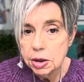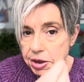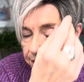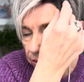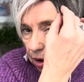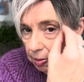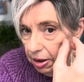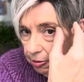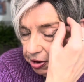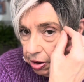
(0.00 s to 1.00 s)
So I'm
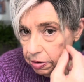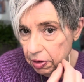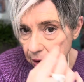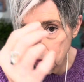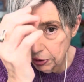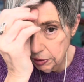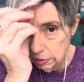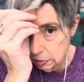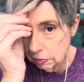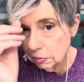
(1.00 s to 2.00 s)
able to do that with her.
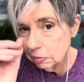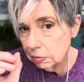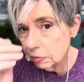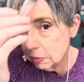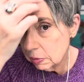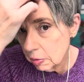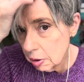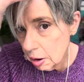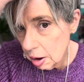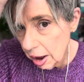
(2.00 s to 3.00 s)

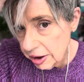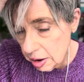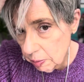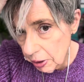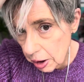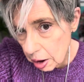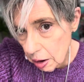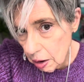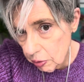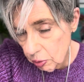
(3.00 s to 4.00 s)
I didn't
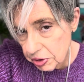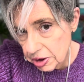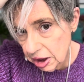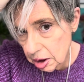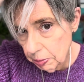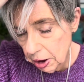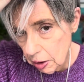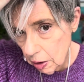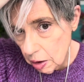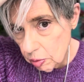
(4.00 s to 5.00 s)
take the part
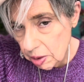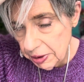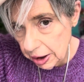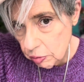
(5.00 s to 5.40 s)
all the way back,